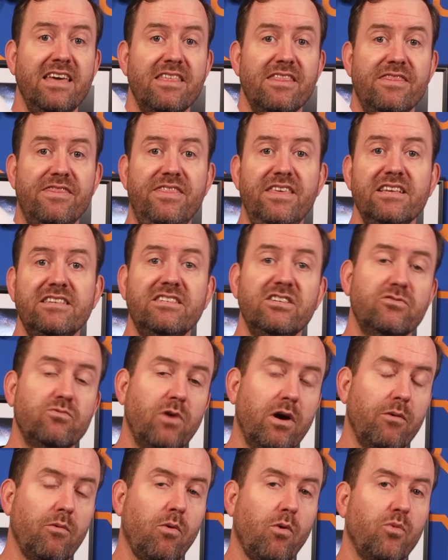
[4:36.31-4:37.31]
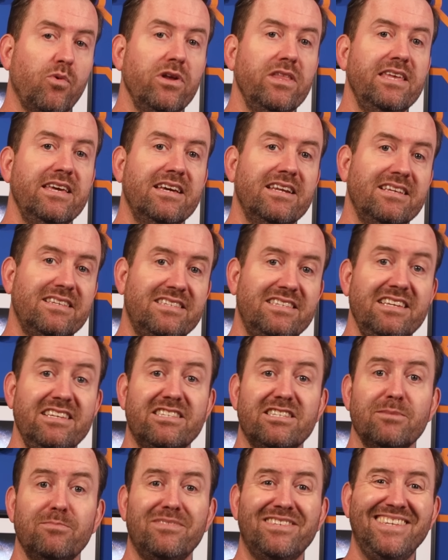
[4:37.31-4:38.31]
this is where we're really gonna see
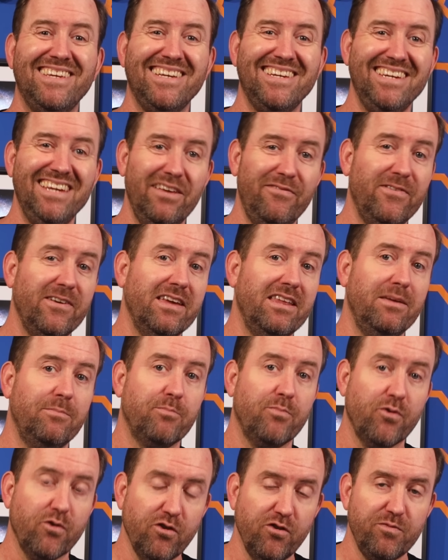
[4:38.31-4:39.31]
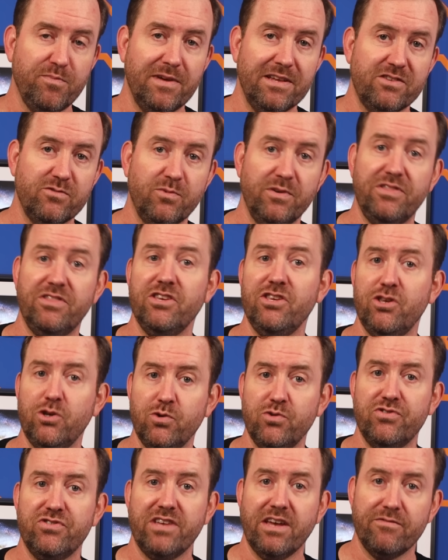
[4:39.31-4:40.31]
some significant improvements with the
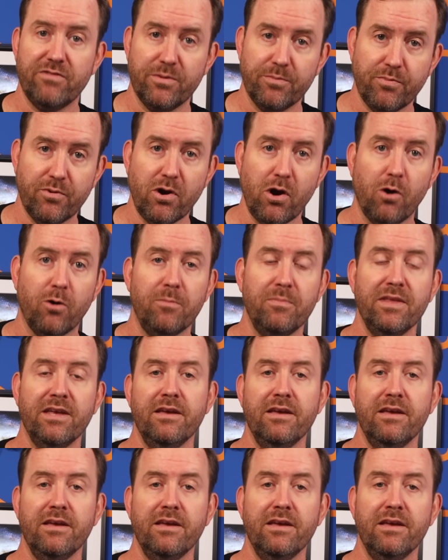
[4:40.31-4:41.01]
U7 Pro.